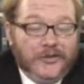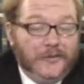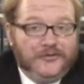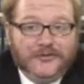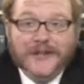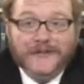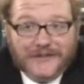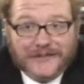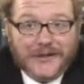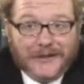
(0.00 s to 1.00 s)
The
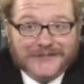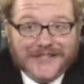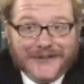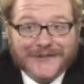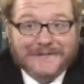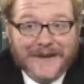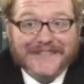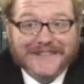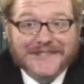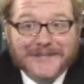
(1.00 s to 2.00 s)
previous co-chairs,
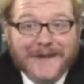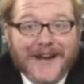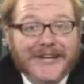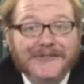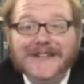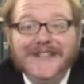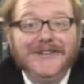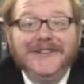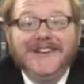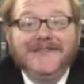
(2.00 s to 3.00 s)
Beth and Spike, really
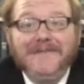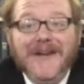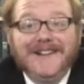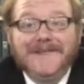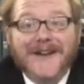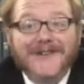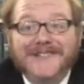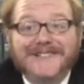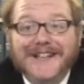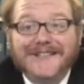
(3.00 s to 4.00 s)
could not have picked a better
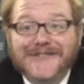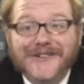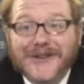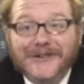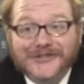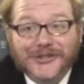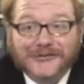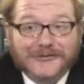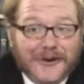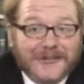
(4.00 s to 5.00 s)
successor than Yoshi
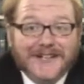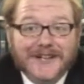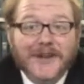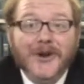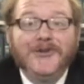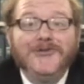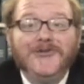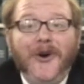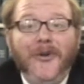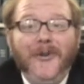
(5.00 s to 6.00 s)
Kuroi.
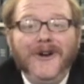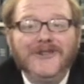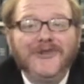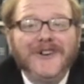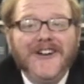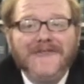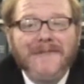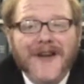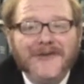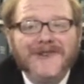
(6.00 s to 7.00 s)
No one could have
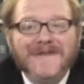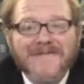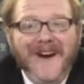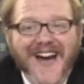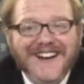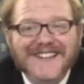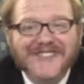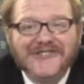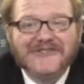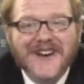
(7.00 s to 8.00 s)
better embodied
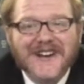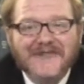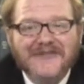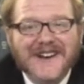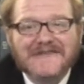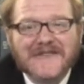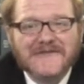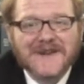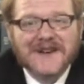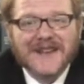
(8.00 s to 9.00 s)
the creative freedom
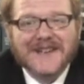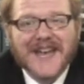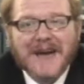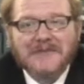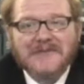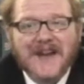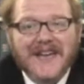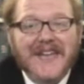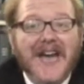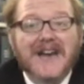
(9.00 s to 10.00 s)
of Midnight Cabaret,
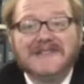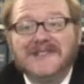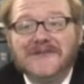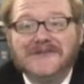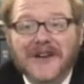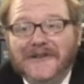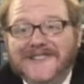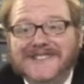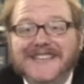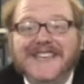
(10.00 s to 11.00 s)
as he was
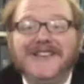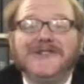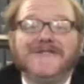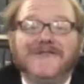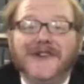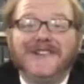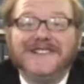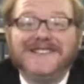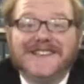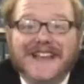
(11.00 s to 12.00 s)
always eager for
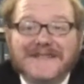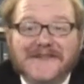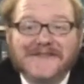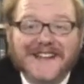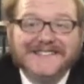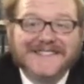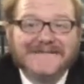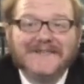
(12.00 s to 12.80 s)
artistic exploration.